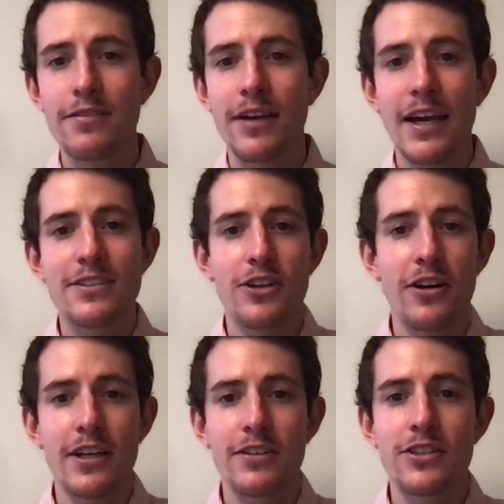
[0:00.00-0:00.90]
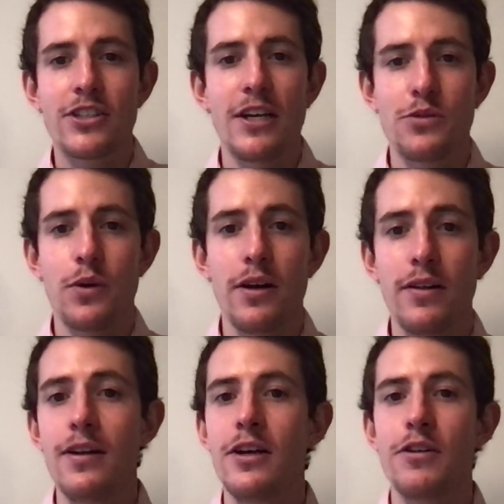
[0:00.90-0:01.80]
and taught English as
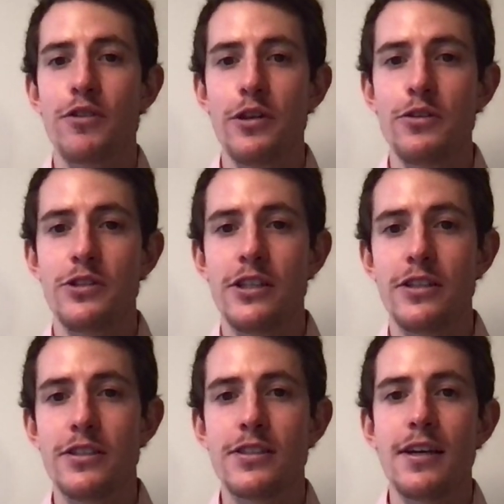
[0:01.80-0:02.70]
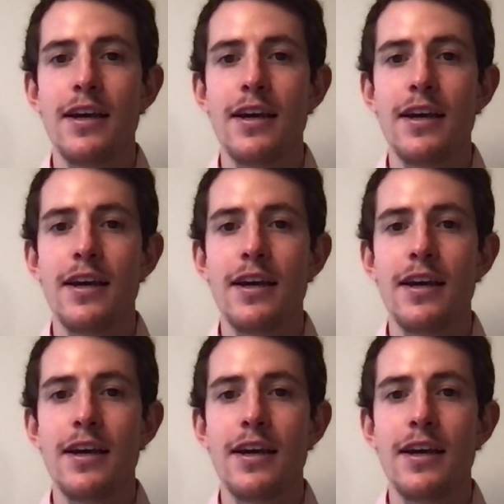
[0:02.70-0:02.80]
well for those years.